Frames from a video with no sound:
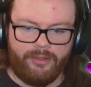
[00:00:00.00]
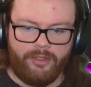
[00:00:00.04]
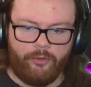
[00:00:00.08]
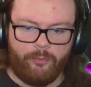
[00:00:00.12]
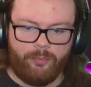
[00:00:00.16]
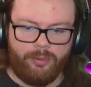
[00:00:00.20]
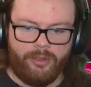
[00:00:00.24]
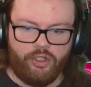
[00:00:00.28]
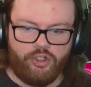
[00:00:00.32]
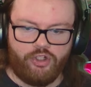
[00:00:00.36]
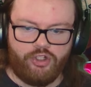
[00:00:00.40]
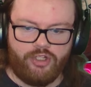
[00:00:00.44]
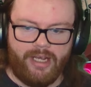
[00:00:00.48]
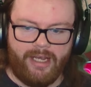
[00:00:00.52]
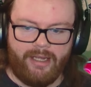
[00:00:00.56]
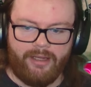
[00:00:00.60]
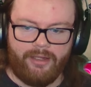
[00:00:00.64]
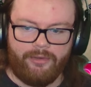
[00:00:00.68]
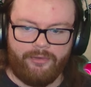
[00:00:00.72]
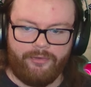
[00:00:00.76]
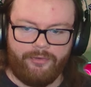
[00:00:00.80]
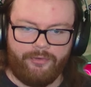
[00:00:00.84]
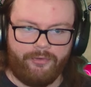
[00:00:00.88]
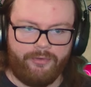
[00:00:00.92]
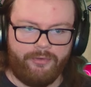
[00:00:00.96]
let's punch
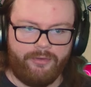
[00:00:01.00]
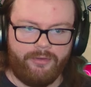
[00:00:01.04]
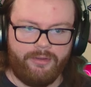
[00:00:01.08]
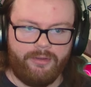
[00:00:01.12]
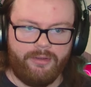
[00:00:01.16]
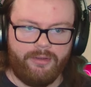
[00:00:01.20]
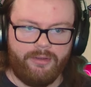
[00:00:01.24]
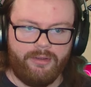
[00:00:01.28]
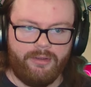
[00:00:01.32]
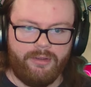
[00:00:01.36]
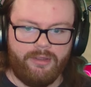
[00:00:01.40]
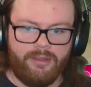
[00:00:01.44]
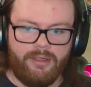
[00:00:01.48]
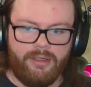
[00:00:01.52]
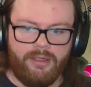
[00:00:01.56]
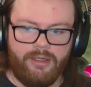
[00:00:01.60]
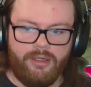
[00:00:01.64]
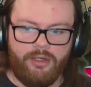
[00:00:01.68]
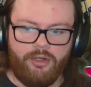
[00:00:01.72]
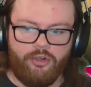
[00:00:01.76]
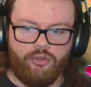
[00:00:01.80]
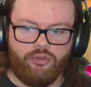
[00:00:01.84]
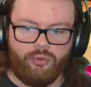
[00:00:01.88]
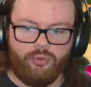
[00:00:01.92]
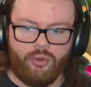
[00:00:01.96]
Talus.
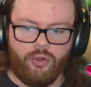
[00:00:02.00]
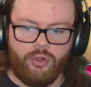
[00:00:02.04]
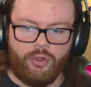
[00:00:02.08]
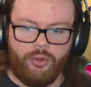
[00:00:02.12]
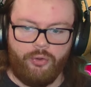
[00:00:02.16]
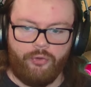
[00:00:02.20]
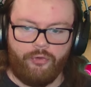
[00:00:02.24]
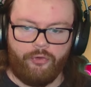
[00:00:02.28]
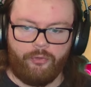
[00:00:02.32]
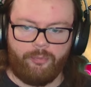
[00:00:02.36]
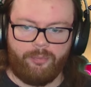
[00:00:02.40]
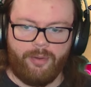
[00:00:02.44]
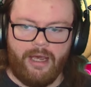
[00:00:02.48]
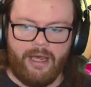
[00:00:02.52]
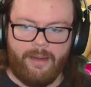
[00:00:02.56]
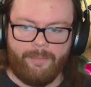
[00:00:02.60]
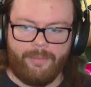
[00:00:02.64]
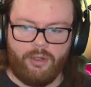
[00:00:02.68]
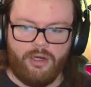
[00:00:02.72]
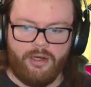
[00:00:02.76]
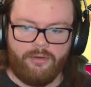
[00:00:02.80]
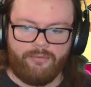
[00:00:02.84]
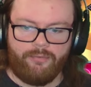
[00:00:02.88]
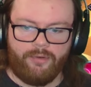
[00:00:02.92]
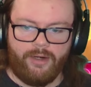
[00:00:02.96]
Drogoz is popping
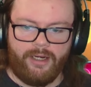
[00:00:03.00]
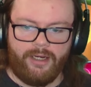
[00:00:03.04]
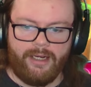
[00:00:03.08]
off right